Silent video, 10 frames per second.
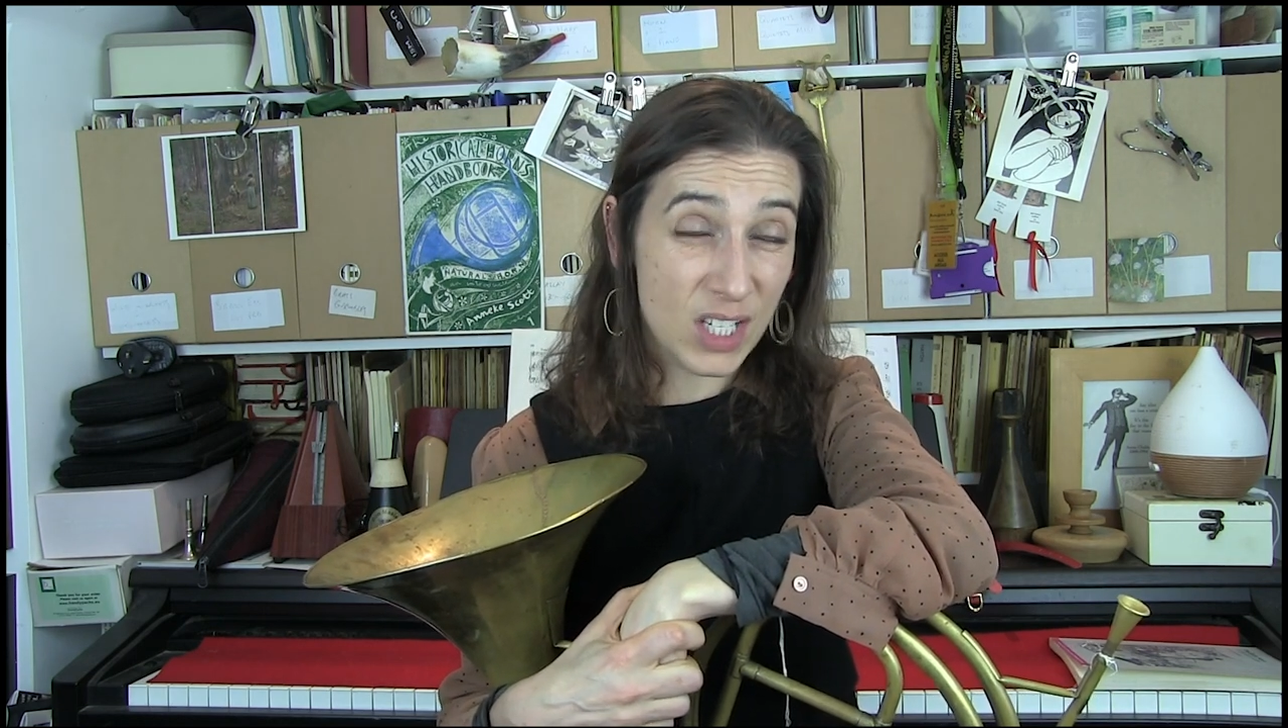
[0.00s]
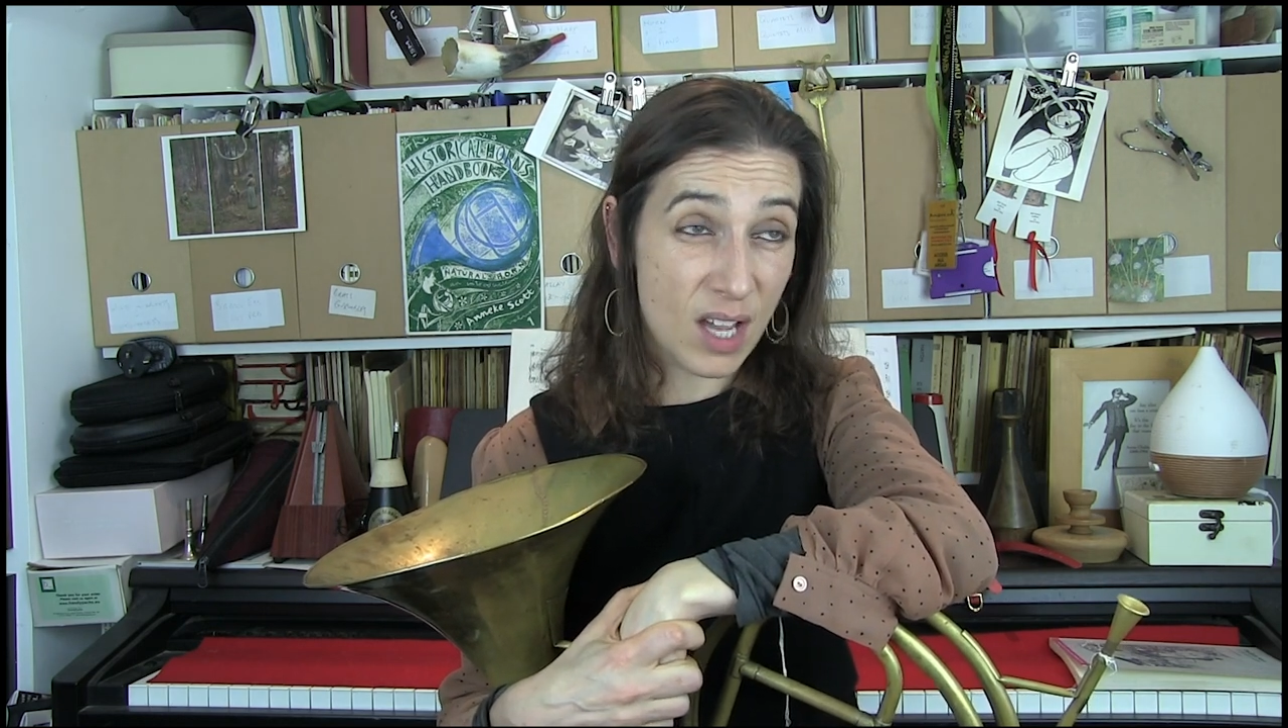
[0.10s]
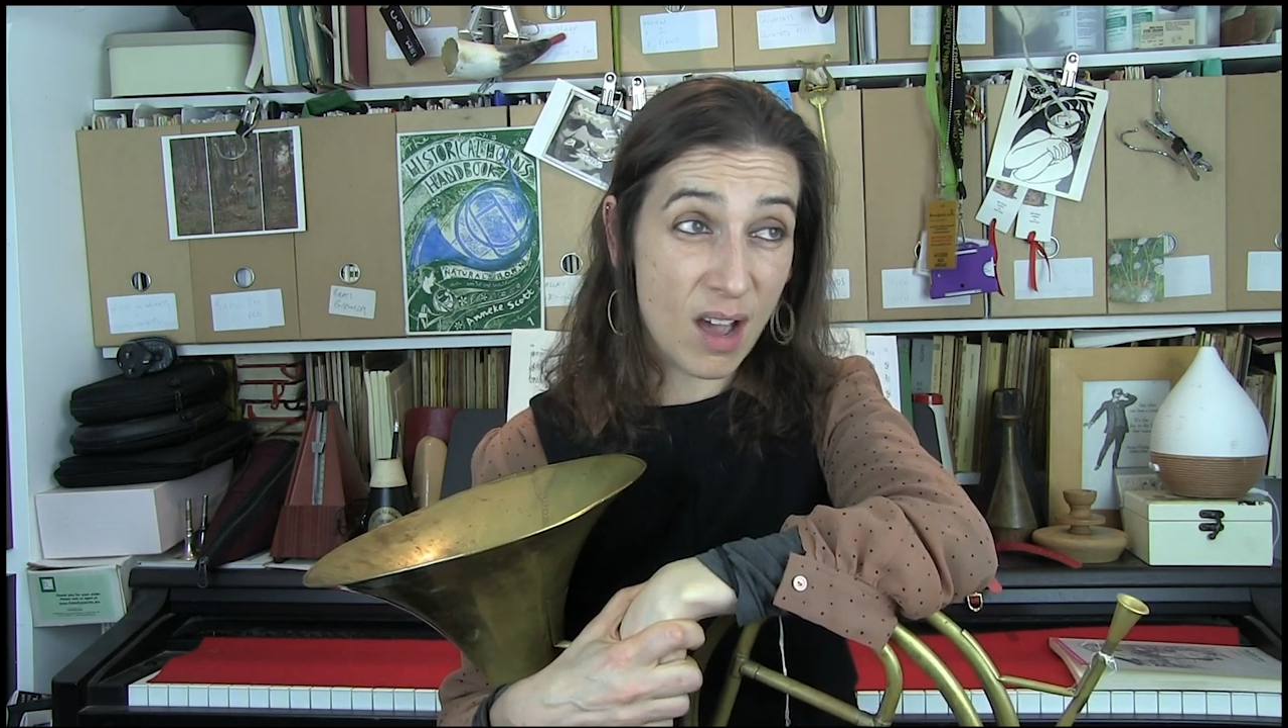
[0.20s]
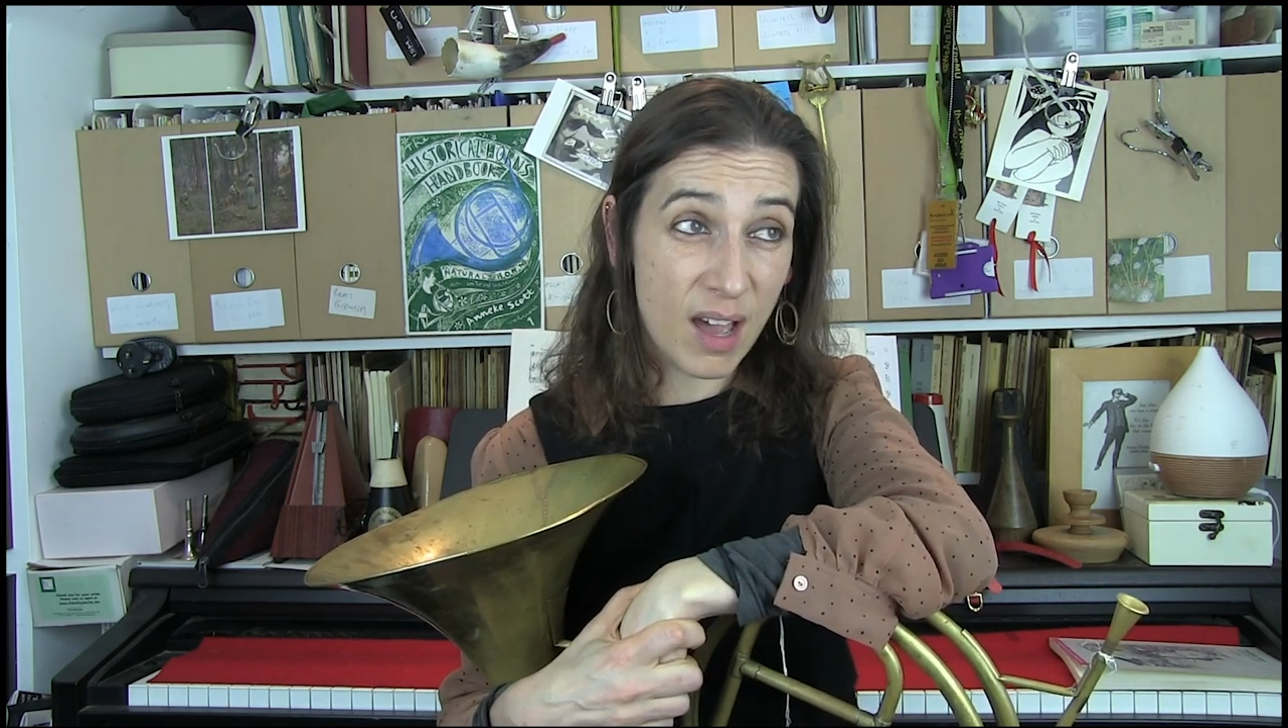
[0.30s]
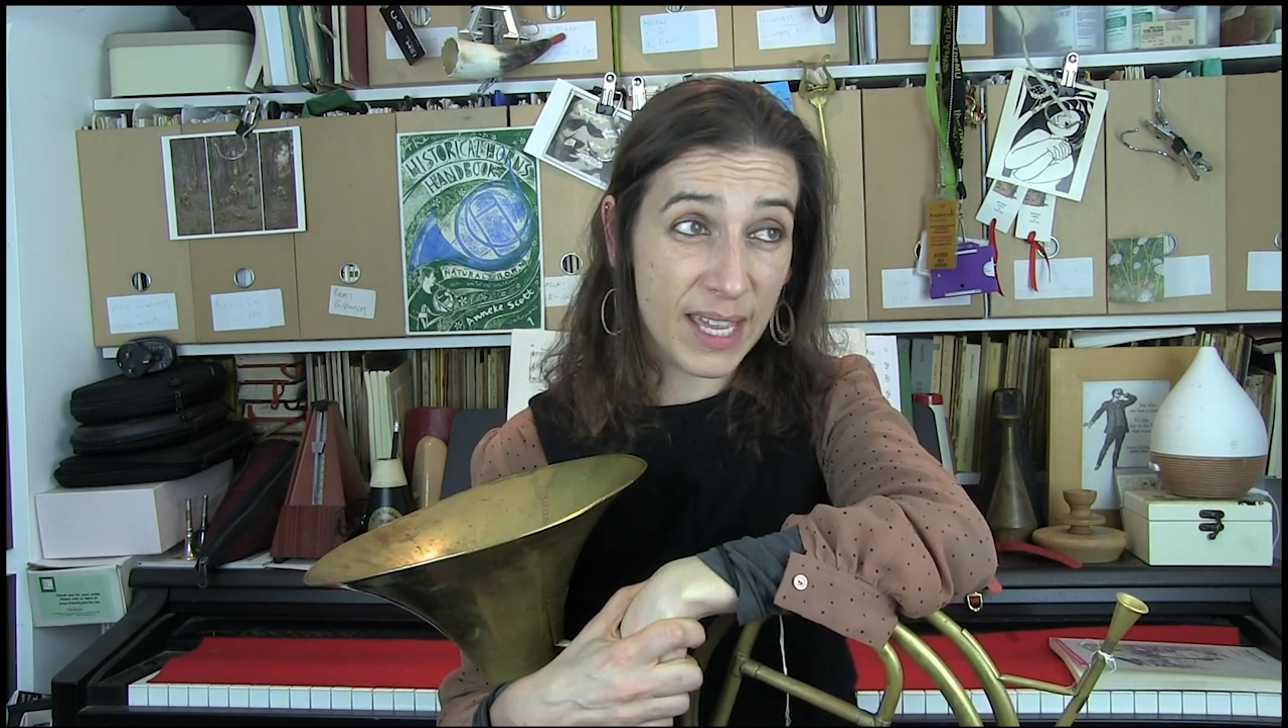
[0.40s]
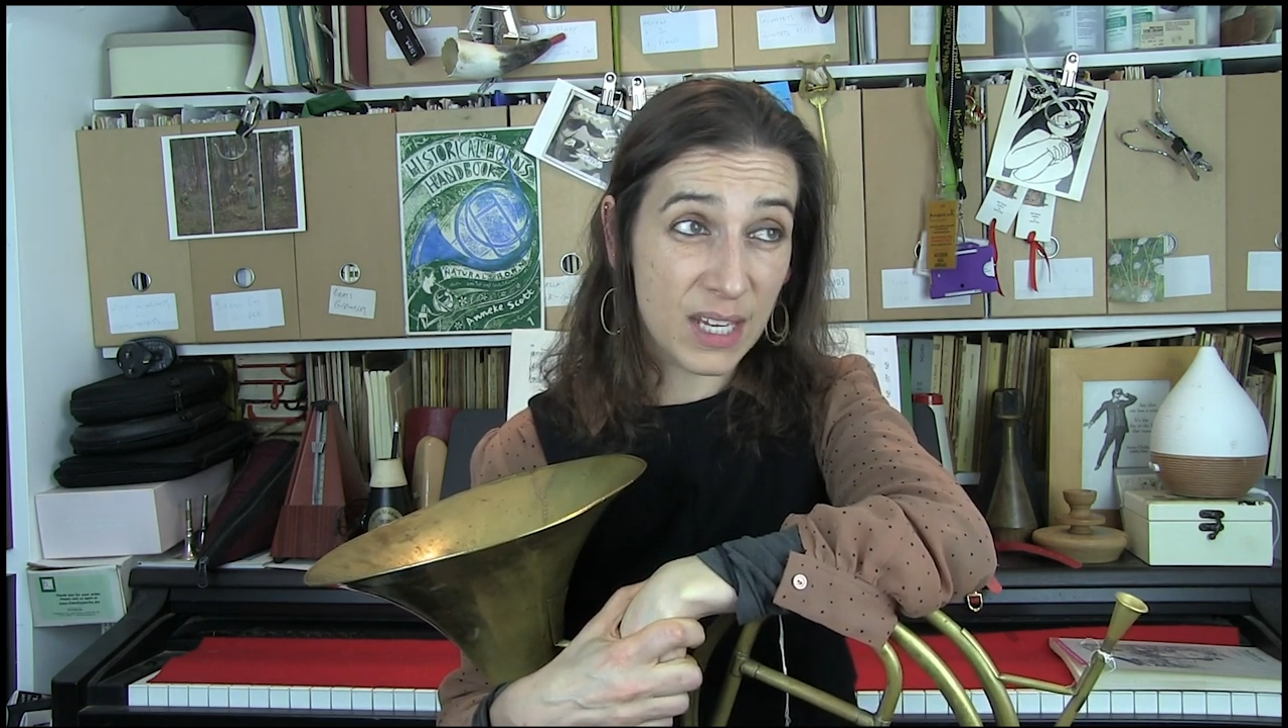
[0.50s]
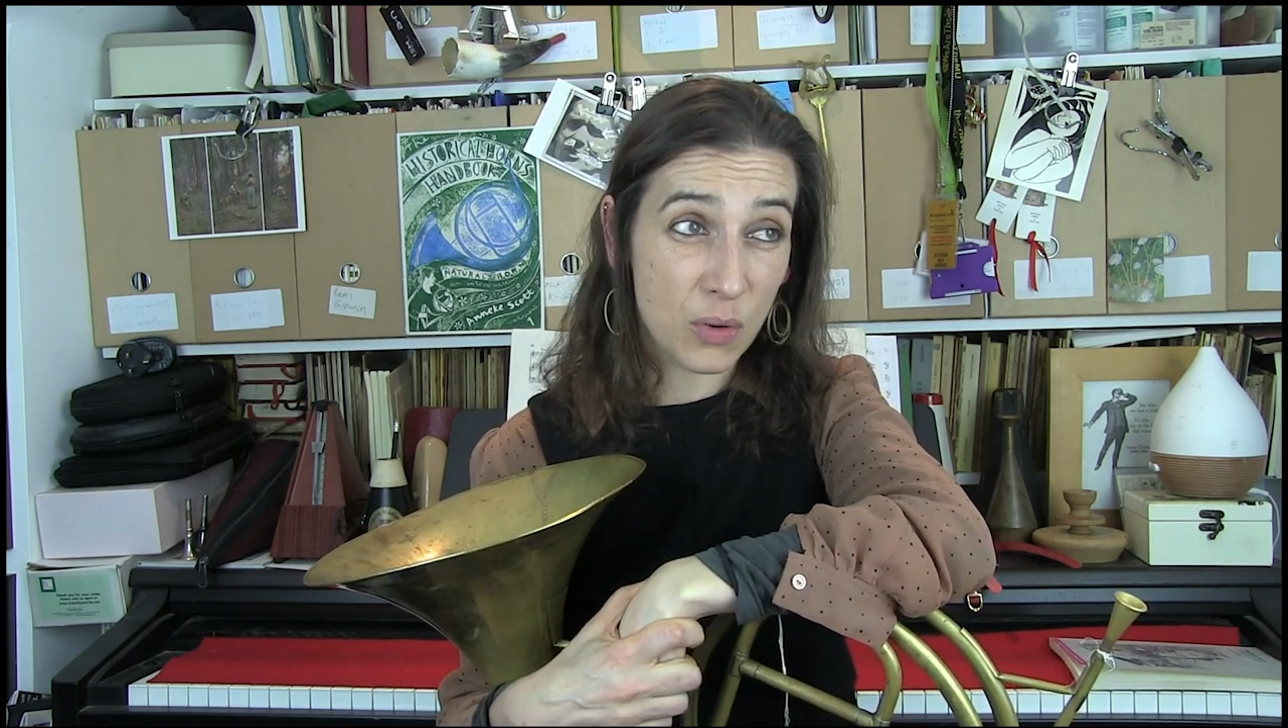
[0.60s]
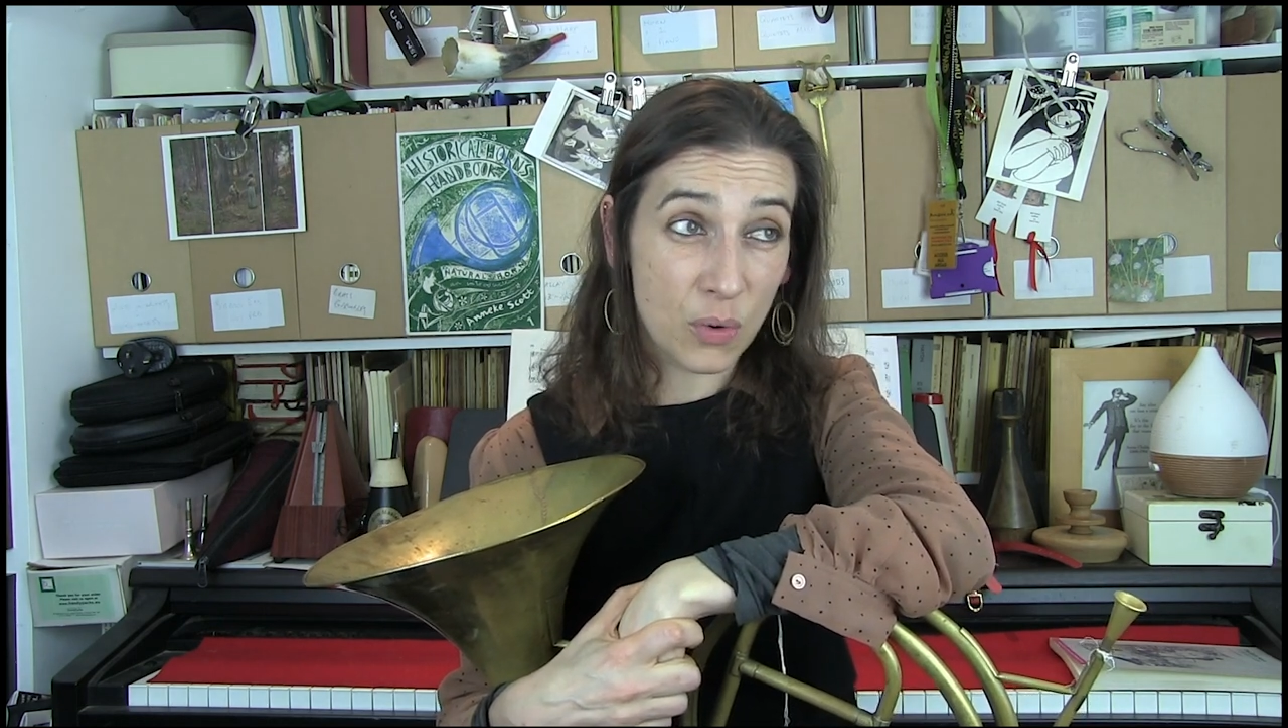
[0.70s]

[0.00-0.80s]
to hide